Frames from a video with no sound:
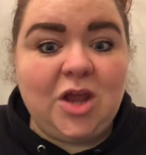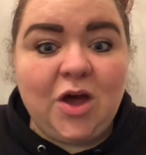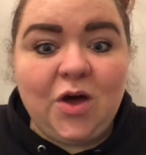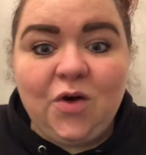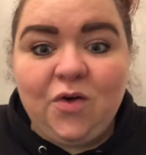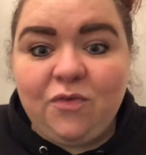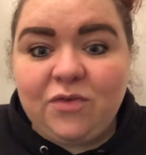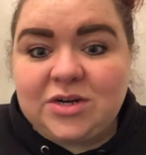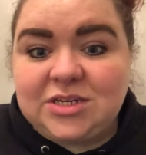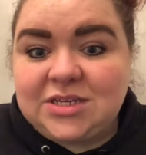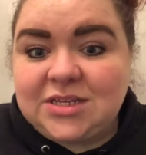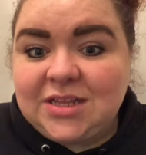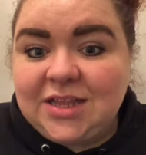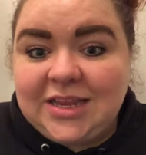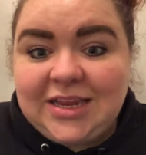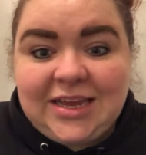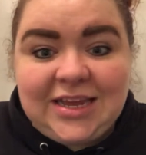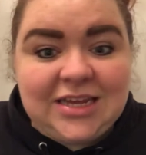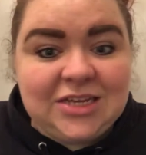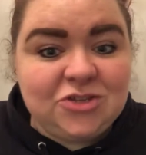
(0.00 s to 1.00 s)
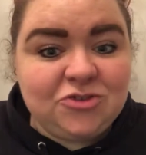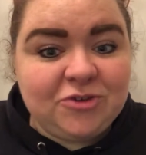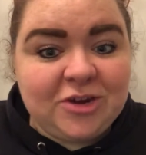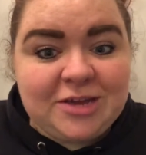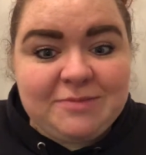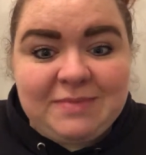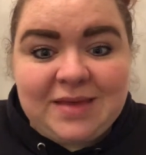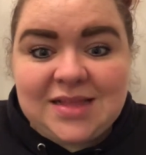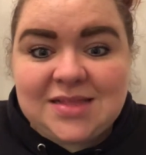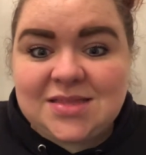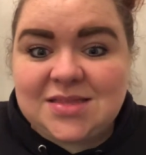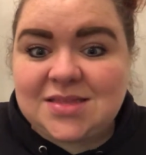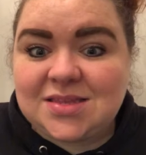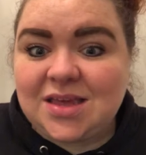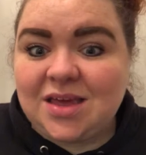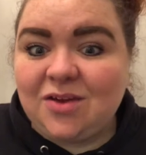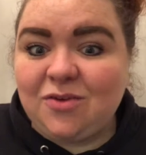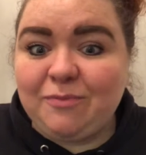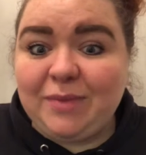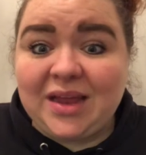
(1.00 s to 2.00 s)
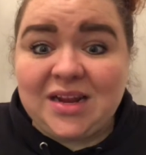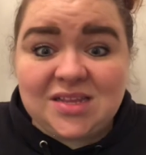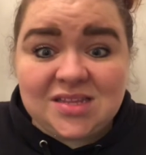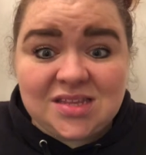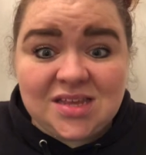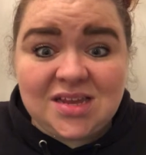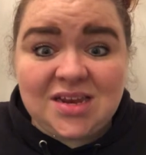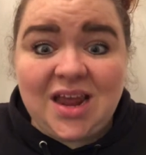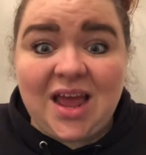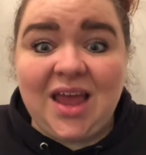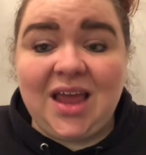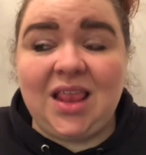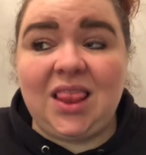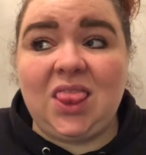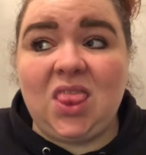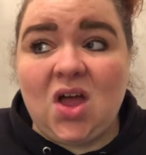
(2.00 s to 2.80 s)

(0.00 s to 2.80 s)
No fertility treatments or medicine.